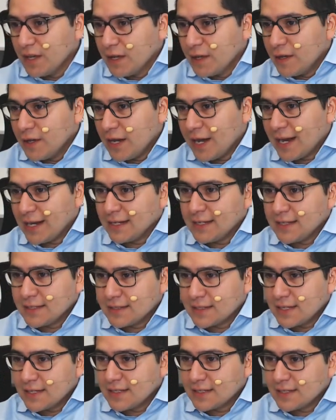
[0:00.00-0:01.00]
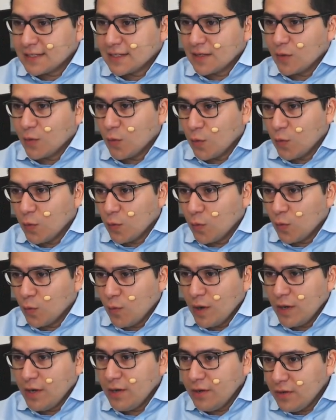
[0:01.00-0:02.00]
Hi says,
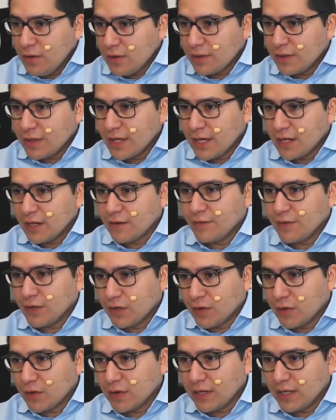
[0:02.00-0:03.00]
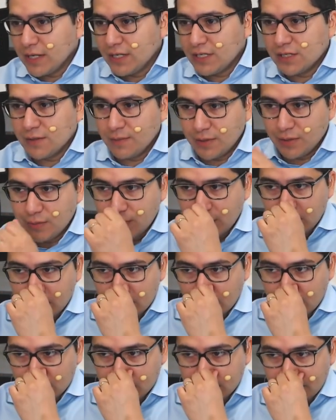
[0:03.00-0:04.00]
what do you think of the correlation between
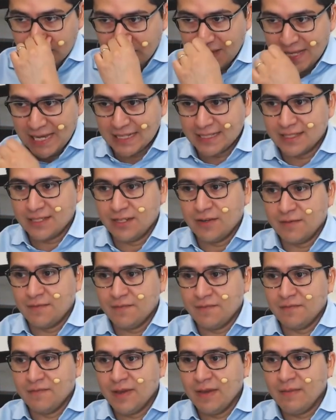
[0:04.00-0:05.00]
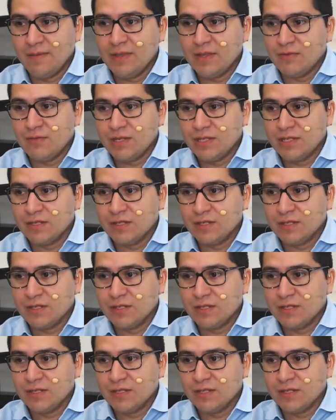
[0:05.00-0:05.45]
gold and platinum? Maybe the reason why